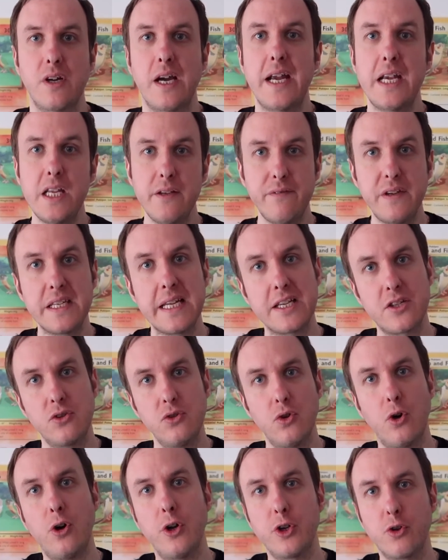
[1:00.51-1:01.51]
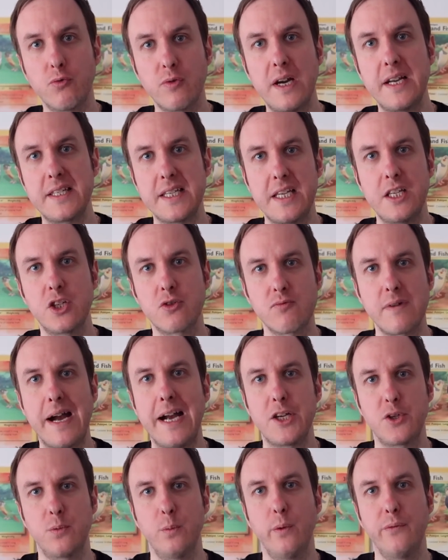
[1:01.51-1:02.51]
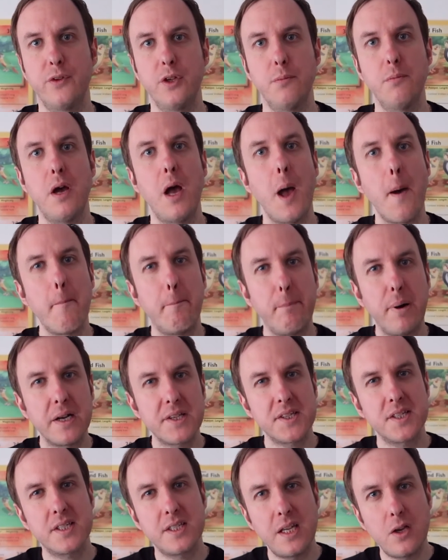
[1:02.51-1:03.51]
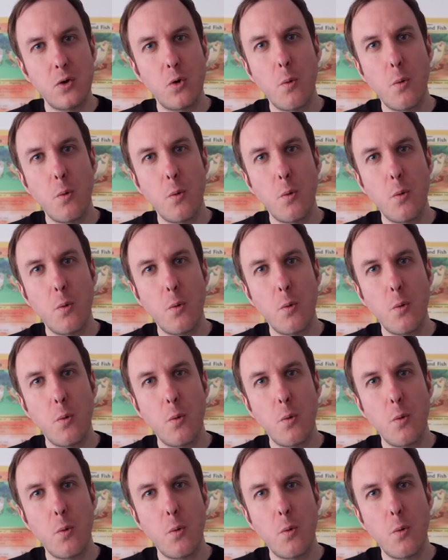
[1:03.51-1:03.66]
Anything that's not a direct interaction with them, but still